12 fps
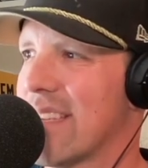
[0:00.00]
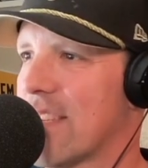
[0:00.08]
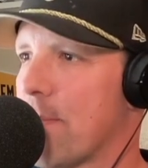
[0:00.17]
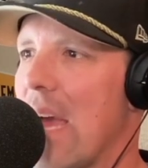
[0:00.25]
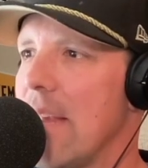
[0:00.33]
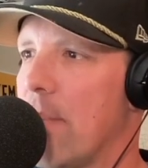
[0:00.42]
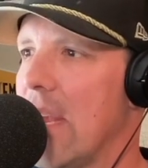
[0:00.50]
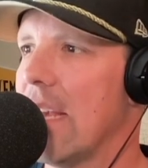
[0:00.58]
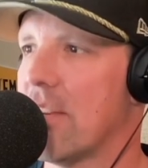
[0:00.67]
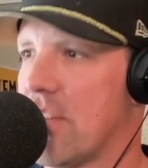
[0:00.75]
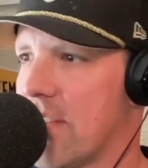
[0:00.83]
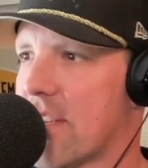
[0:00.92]
Despite
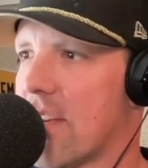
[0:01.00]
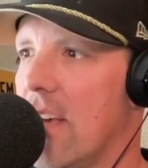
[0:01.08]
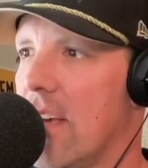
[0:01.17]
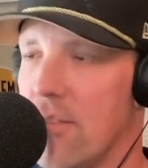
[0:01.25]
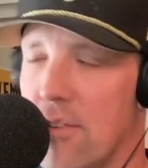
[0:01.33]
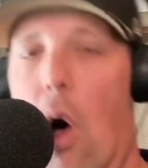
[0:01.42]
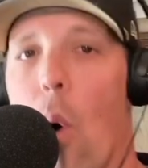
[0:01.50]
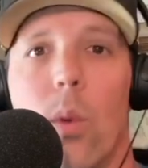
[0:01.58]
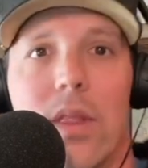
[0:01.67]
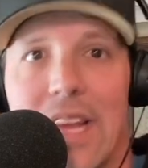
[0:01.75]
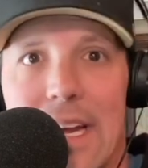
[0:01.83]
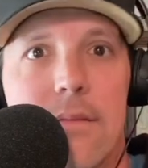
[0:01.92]
being just
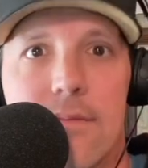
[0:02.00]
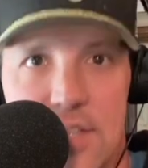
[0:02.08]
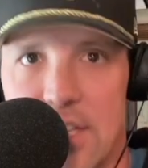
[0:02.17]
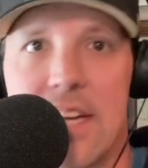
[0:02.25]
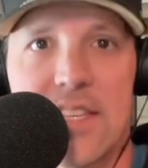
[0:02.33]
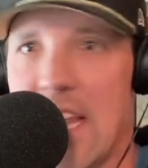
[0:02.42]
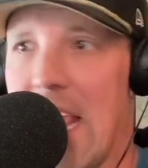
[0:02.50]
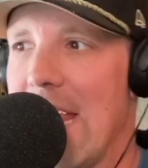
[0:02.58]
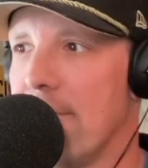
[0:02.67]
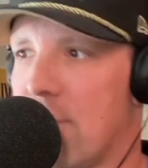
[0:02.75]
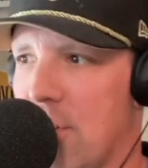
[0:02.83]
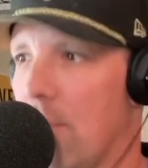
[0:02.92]
only
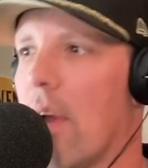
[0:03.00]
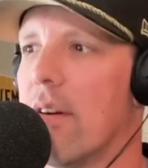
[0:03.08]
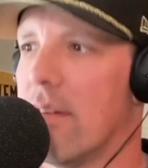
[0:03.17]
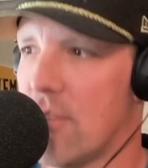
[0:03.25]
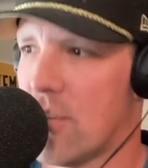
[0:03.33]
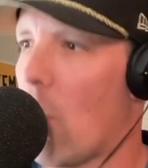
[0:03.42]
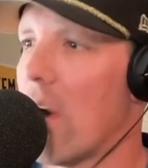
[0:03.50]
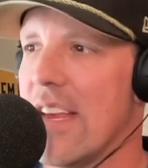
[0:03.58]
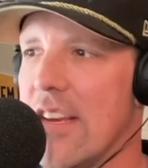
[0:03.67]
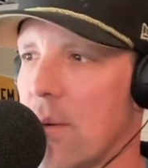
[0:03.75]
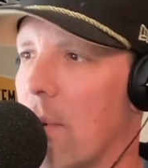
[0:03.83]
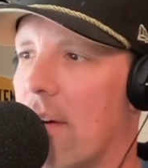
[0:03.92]
6'8",
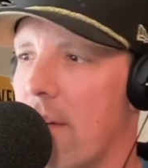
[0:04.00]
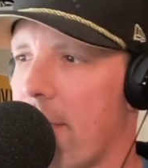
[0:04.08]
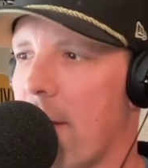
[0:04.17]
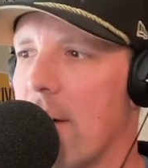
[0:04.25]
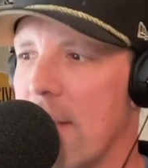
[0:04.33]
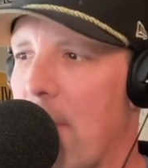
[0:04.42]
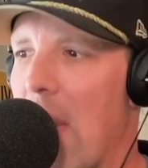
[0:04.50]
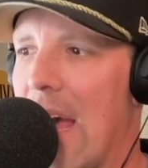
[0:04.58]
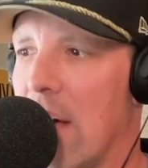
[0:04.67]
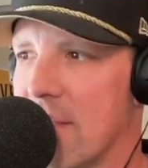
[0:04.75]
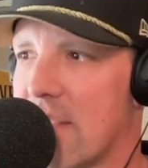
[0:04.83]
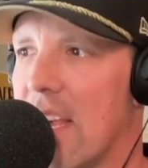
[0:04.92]
220, 230
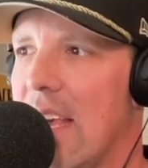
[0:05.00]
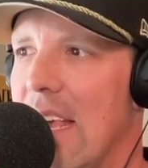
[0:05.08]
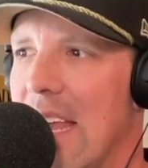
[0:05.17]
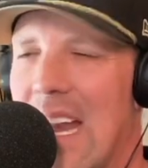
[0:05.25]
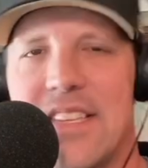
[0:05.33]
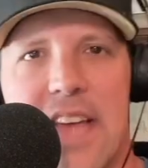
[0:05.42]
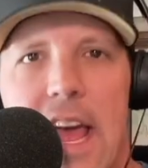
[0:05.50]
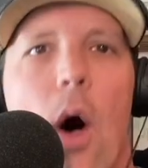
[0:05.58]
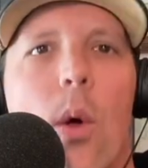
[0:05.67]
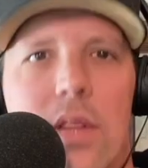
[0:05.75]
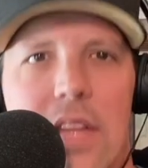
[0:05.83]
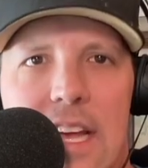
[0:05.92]
pounds, and I say
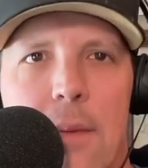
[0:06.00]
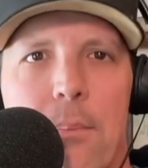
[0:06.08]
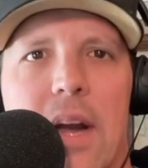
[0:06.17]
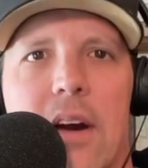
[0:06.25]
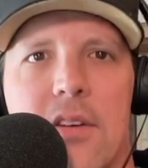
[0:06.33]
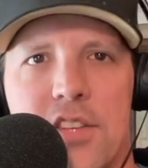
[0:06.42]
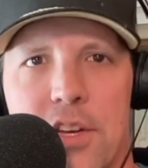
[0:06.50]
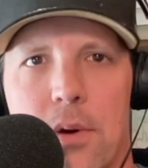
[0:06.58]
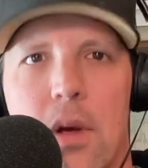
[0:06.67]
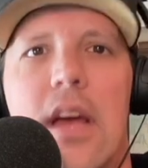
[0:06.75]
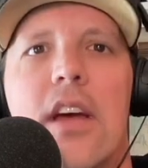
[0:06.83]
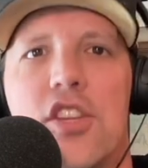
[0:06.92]
only compared to
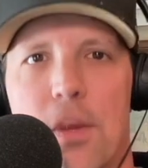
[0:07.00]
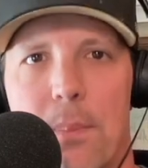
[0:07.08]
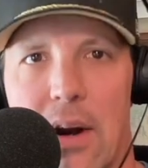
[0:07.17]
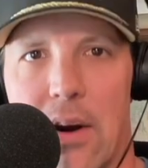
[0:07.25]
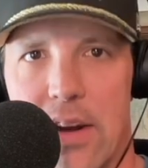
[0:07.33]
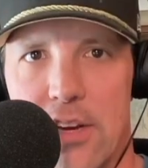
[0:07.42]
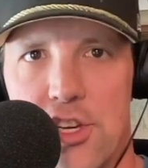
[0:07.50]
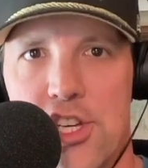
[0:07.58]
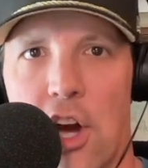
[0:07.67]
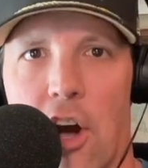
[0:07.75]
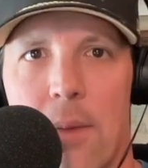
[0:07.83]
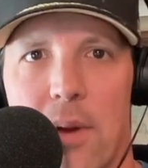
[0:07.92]
Jamarion
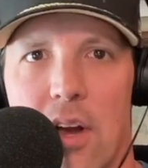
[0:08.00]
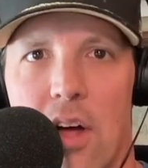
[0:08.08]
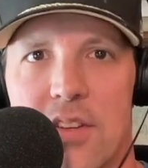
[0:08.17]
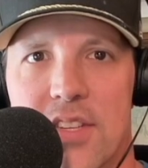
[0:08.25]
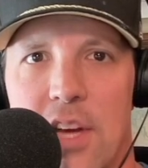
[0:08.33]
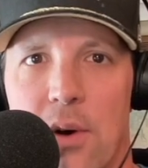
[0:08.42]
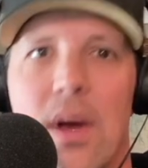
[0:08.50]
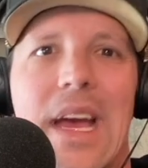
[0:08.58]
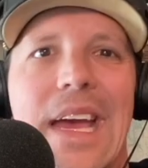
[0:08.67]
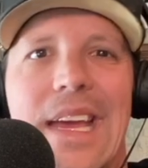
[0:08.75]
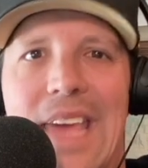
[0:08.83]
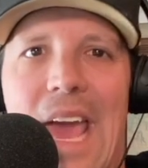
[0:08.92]
Sharp and also
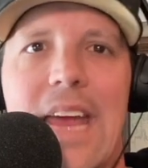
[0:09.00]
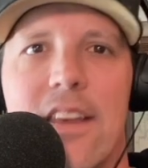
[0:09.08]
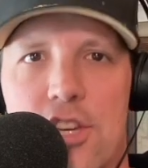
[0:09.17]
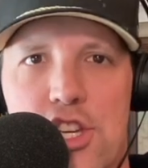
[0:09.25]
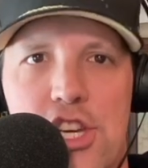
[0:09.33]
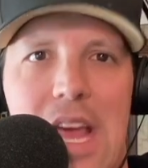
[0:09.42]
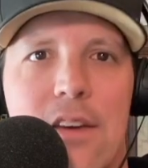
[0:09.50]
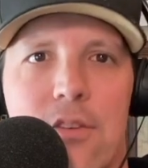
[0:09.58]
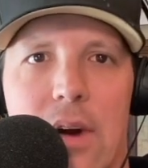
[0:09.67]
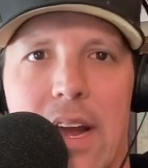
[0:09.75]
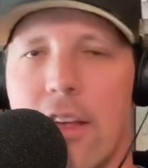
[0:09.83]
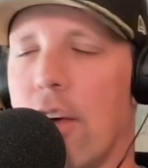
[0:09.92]
Caden
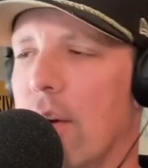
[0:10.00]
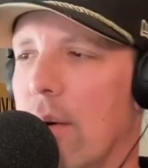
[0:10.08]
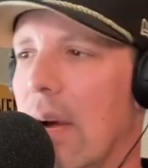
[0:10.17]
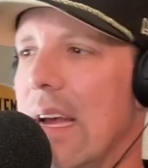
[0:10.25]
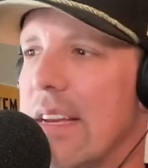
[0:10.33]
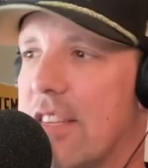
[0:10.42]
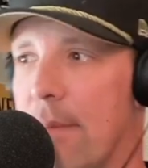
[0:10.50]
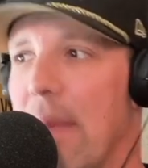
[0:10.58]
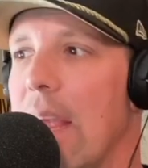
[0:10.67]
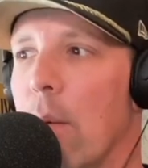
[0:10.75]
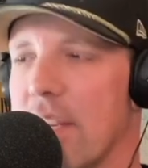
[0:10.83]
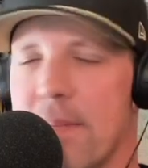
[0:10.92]
Shedrick, who to
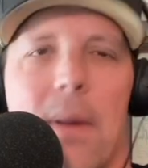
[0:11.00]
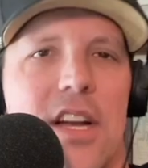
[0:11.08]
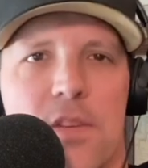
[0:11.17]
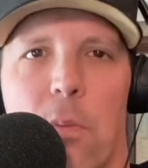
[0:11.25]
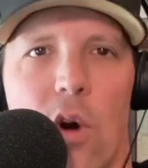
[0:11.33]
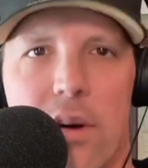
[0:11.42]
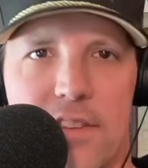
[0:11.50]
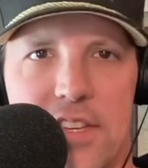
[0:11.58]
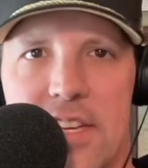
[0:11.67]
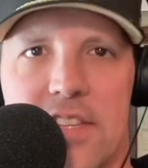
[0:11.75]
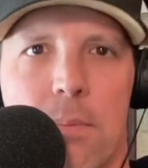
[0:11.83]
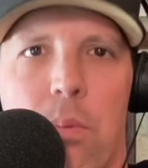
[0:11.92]
me was much more of a
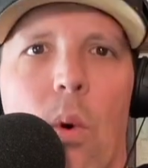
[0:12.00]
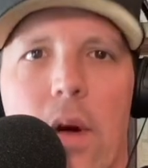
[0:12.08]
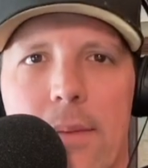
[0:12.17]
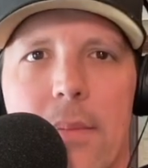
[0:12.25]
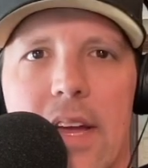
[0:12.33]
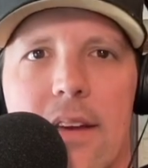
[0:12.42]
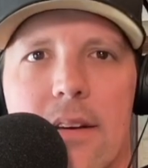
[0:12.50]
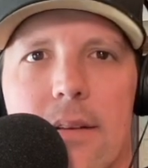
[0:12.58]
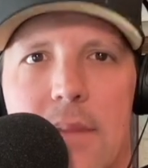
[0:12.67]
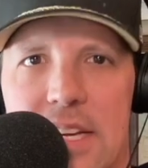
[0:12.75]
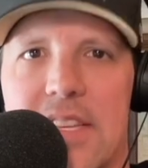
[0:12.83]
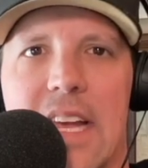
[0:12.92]
disappointment,
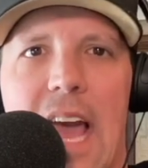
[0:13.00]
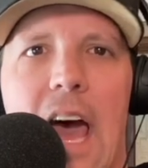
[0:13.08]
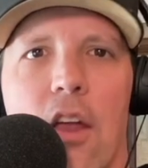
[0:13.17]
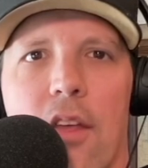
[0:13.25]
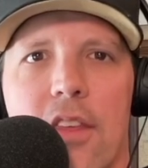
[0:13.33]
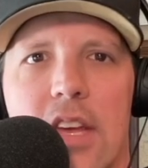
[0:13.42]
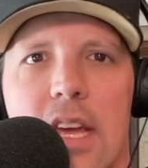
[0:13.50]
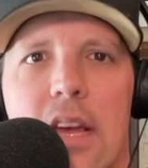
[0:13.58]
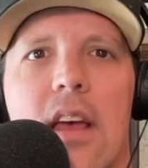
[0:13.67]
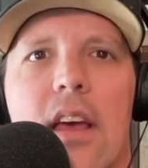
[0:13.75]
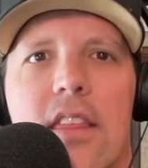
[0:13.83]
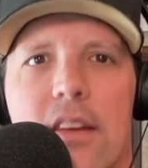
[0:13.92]
missing out on the
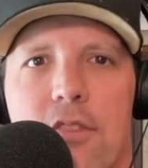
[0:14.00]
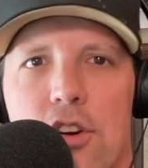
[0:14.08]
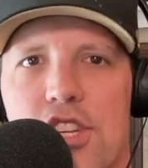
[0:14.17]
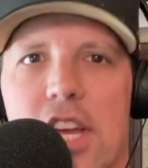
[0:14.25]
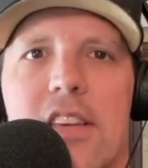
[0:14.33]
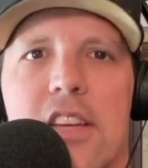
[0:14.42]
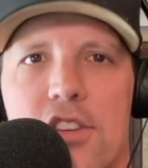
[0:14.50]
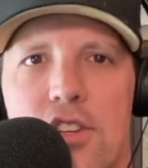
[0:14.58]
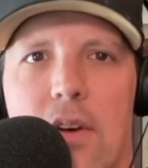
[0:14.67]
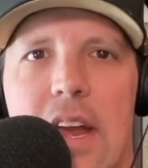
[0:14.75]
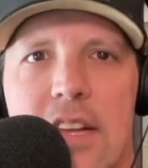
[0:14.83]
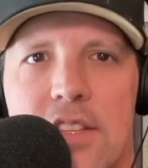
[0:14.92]
Virginia
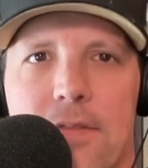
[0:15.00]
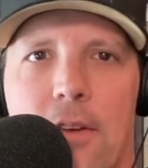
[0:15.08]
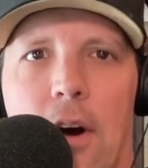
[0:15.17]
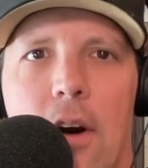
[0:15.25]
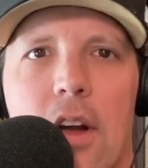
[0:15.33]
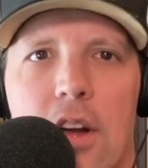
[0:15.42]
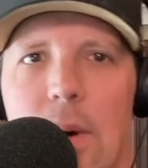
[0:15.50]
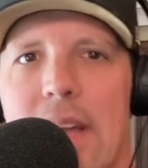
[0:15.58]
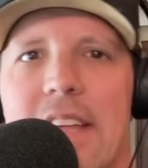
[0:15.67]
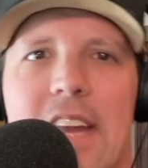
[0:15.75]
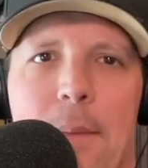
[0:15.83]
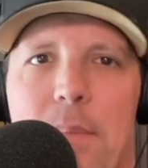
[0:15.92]
transfer who
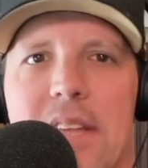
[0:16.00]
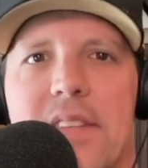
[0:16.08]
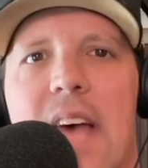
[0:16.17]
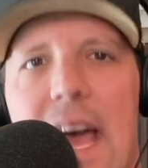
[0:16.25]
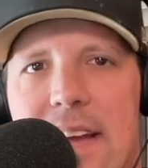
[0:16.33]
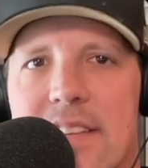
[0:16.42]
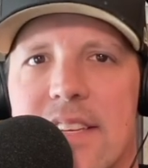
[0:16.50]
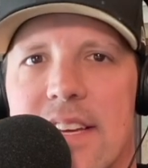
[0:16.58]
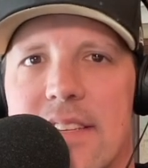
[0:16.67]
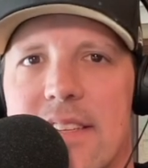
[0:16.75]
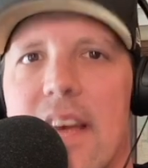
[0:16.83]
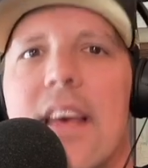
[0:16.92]
ended up at Texas.